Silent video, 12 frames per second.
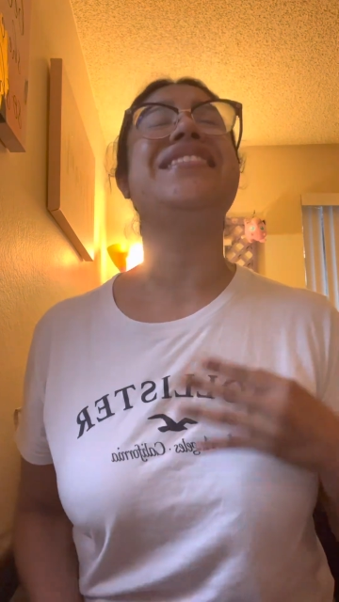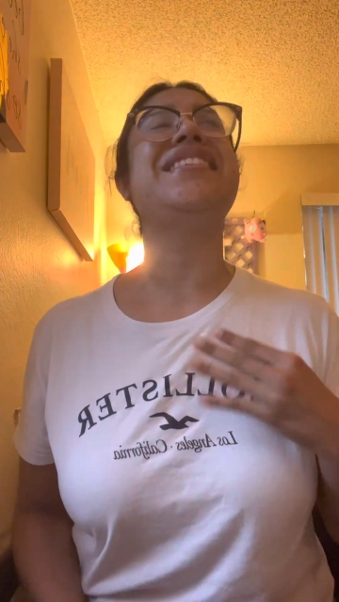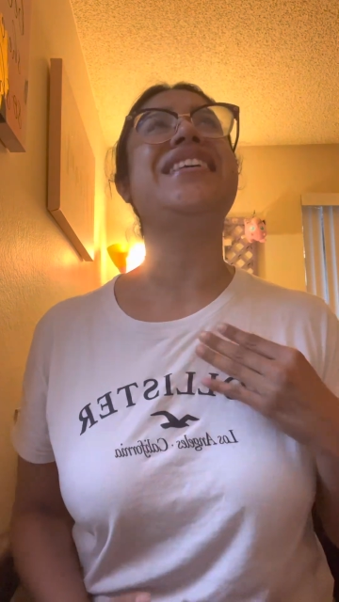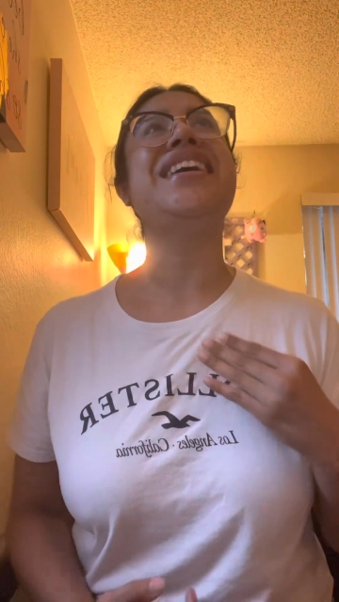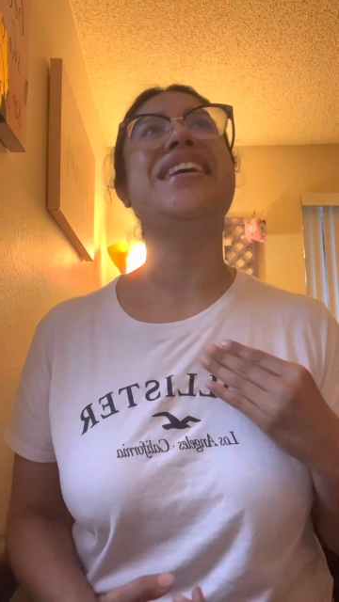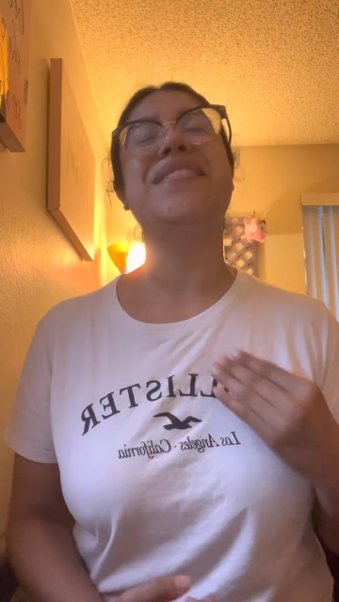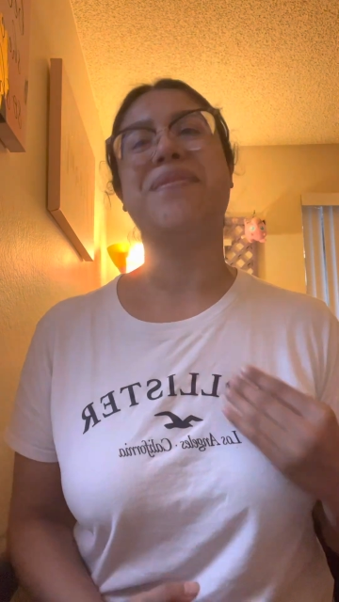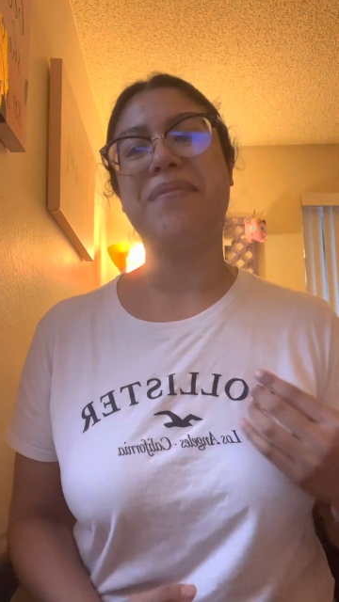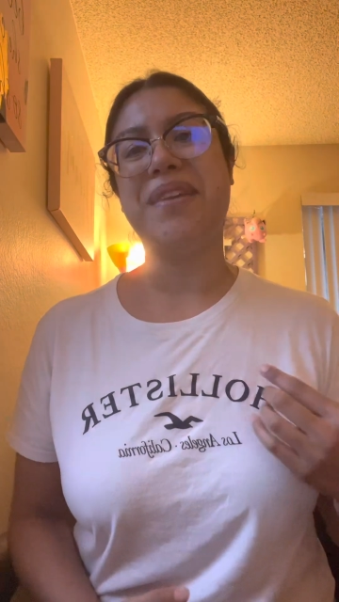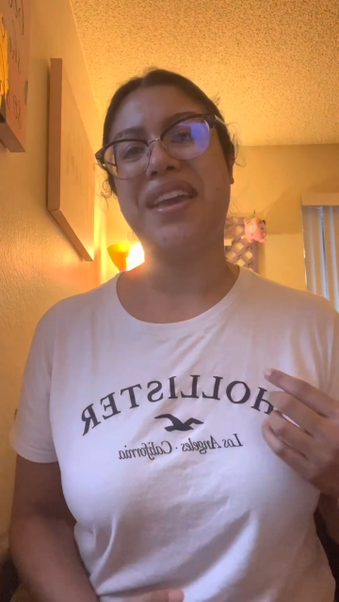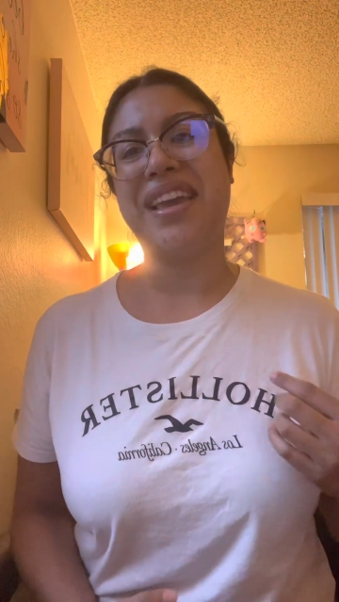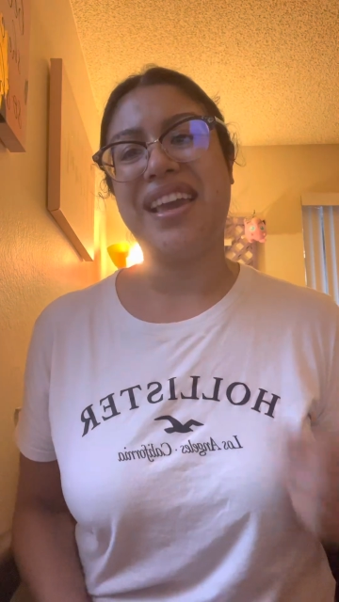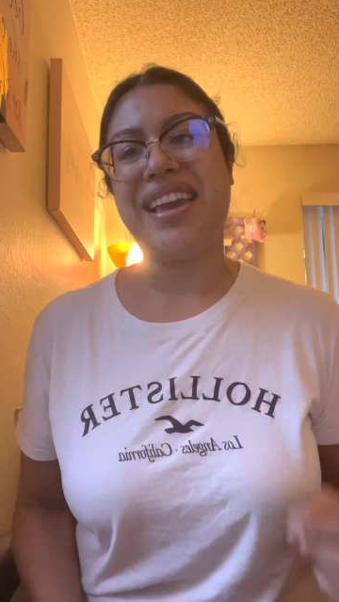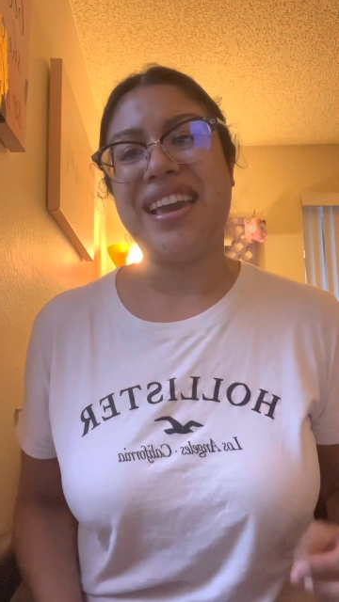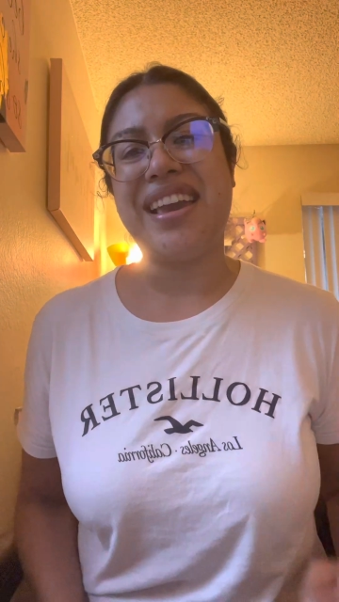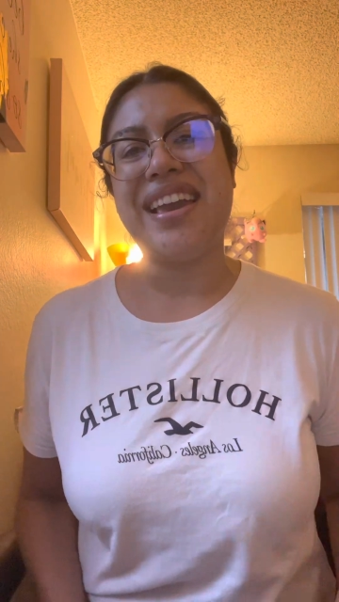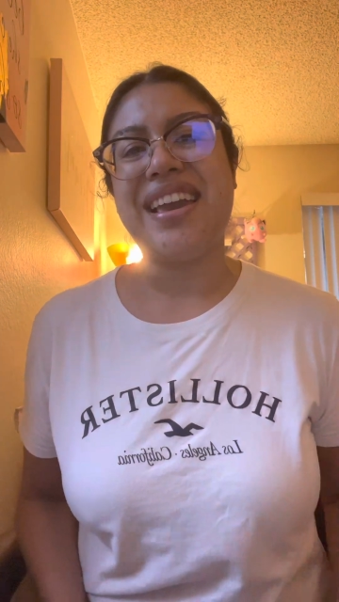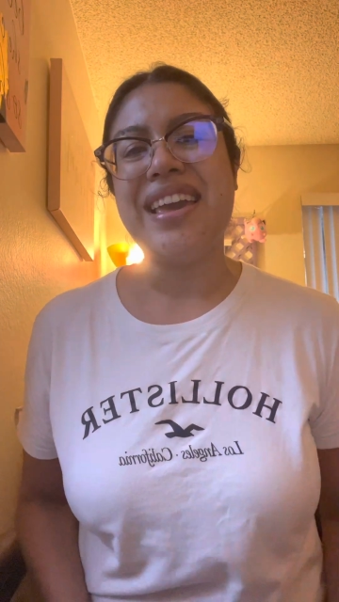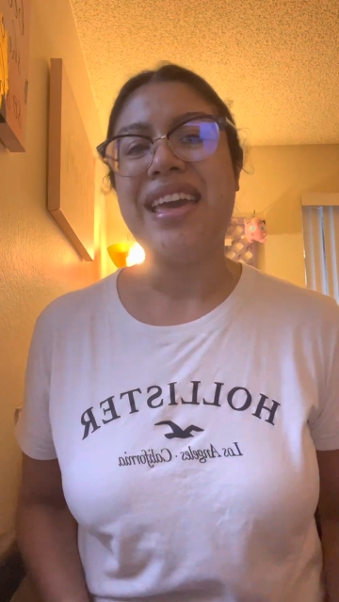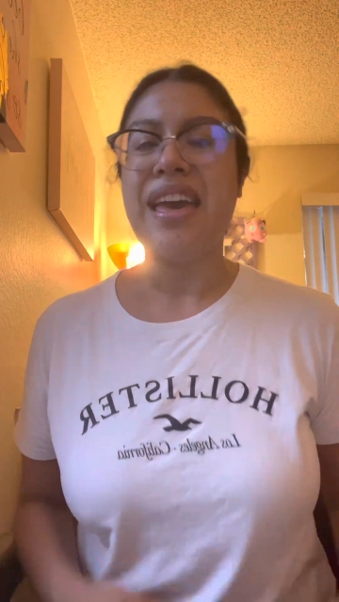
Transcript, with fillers: sees me,